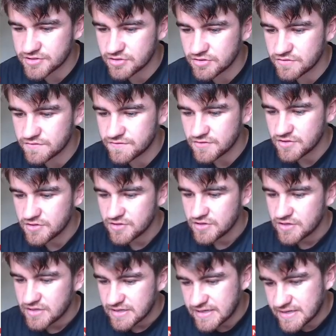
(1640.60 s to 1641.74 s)
of,
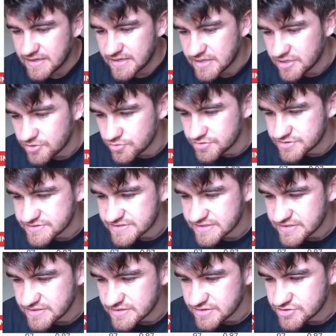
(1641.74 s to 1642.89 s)
where is
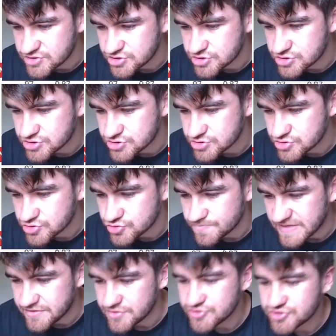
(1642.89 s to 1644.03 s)
he?
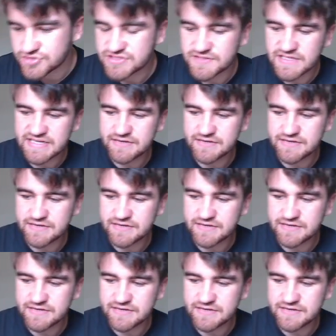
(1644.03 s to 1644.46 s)
Matthew Johnson,